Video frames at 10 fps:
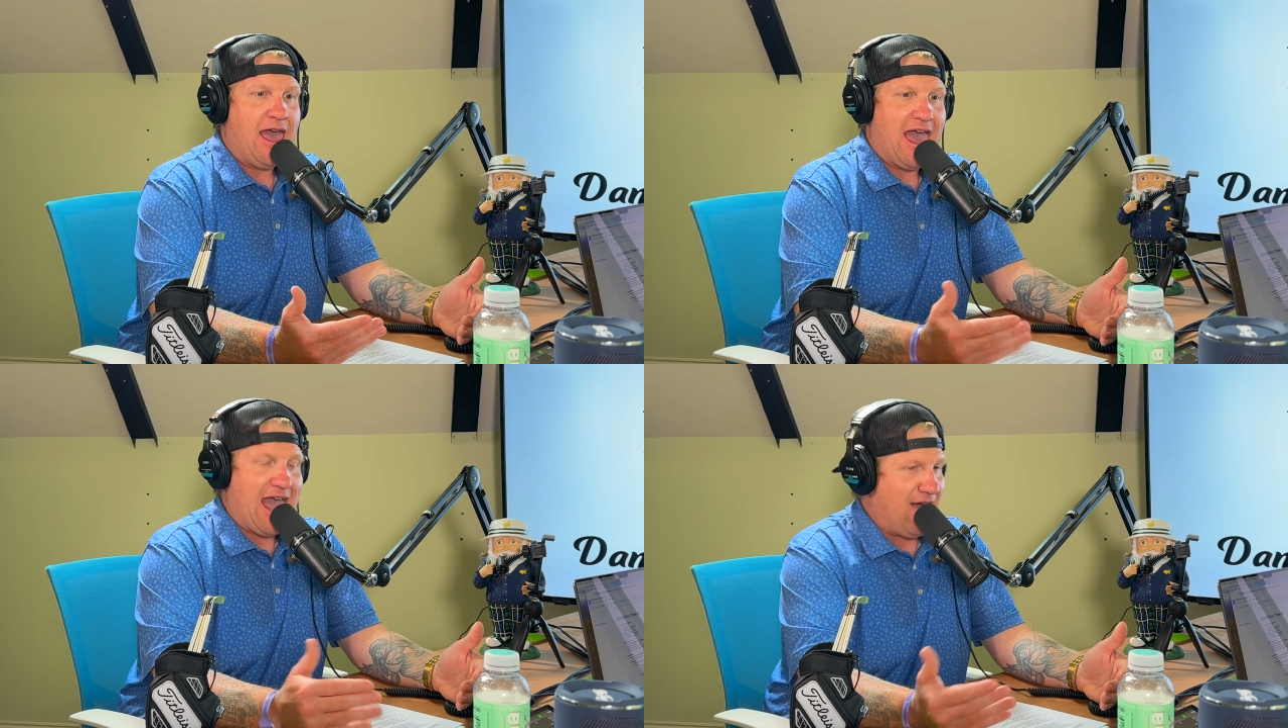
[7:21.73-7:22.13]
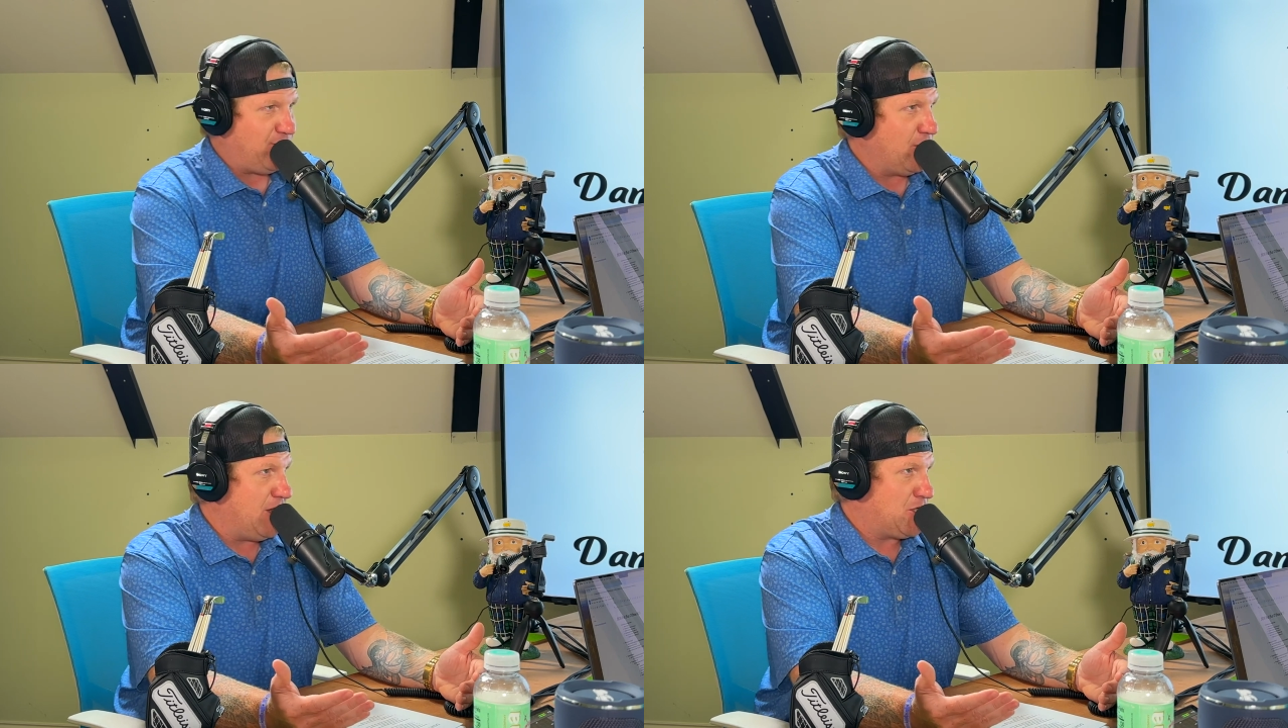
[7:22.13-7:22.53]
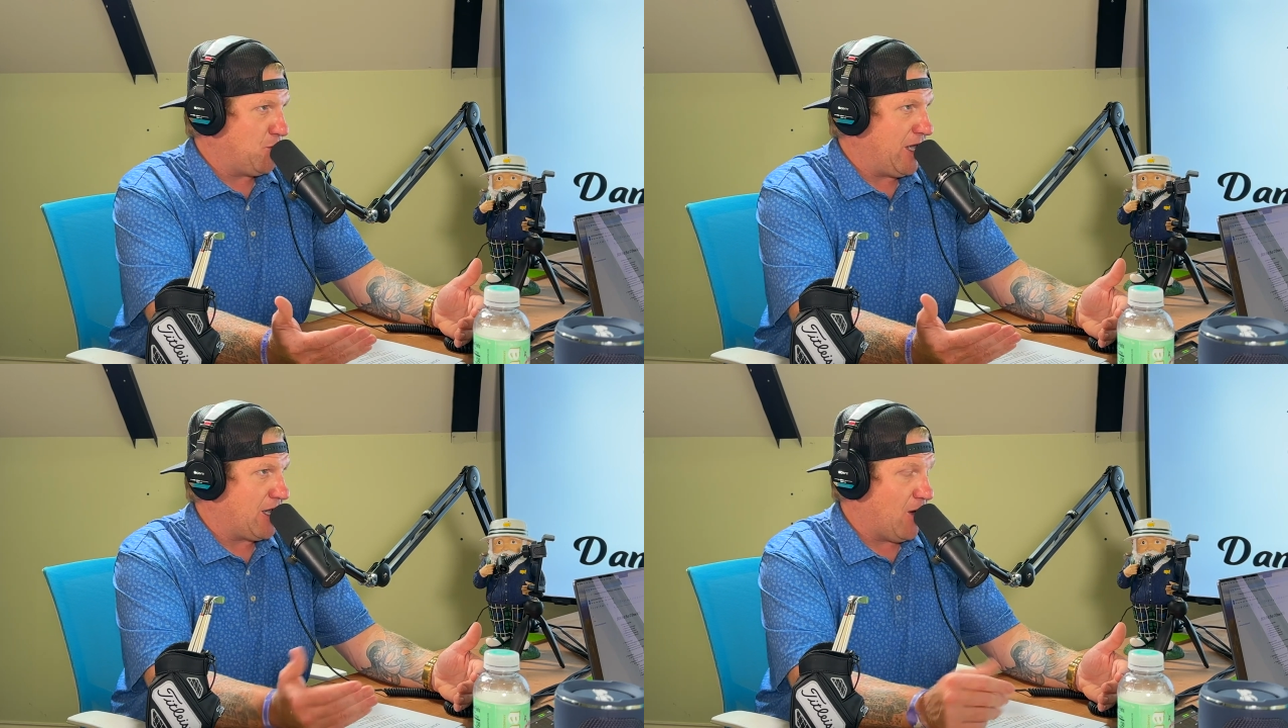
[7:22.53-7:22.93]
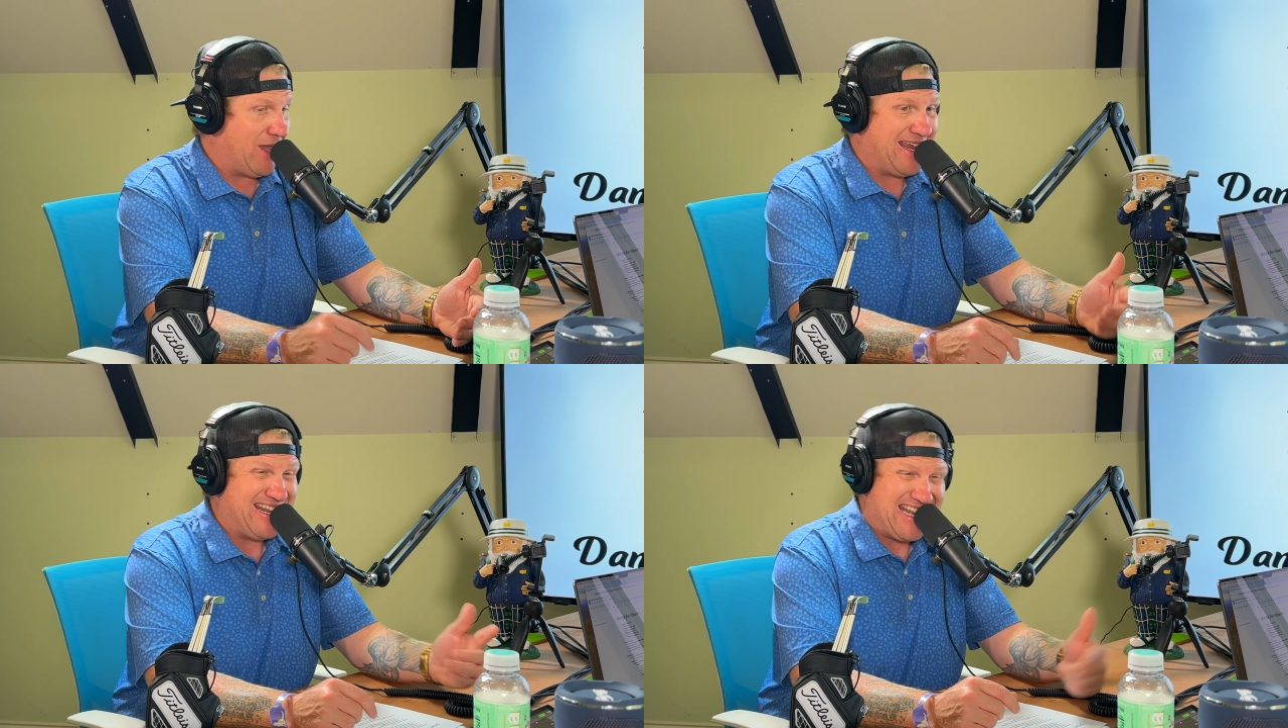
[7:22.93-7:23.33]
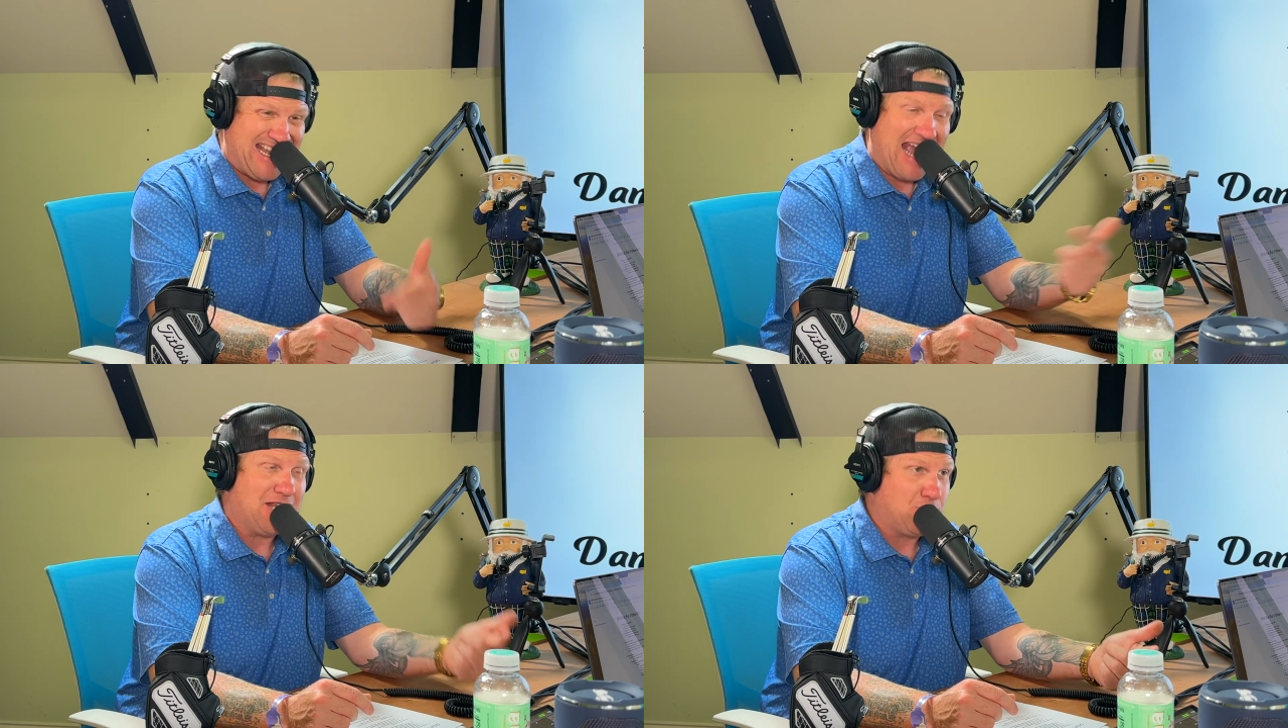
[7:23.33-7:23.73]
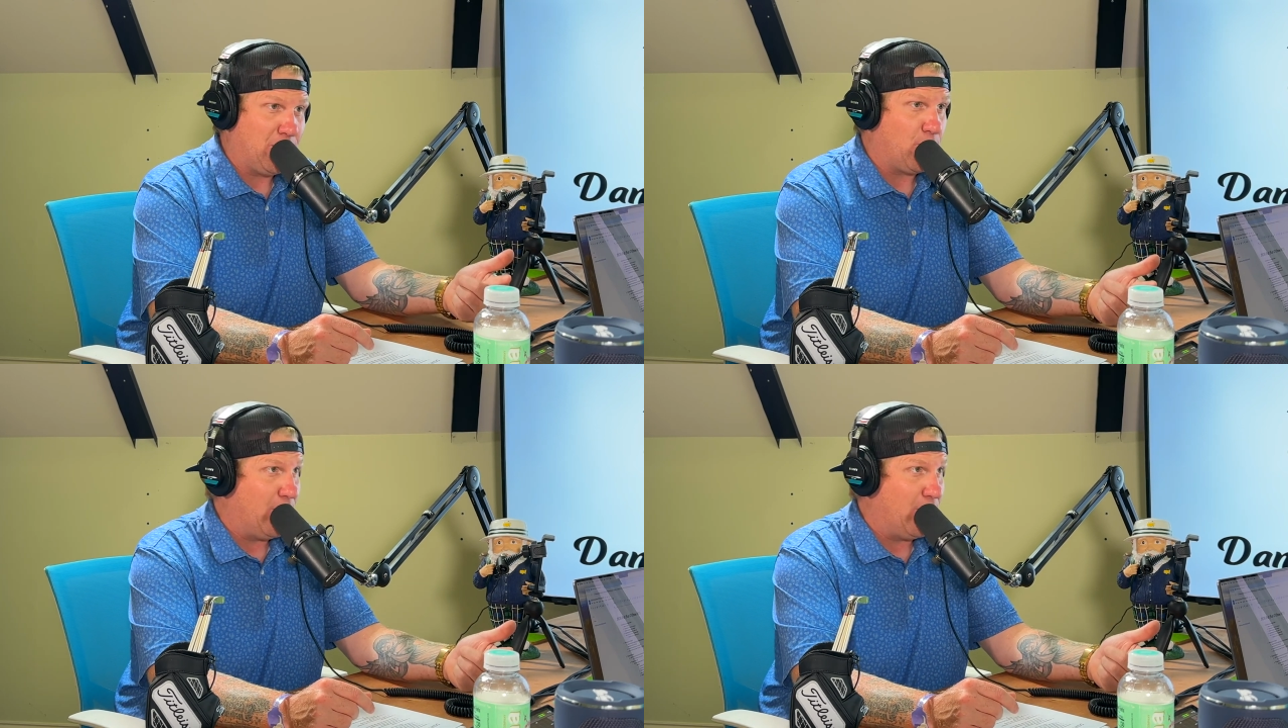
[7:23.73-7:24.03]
After this week, going into next week,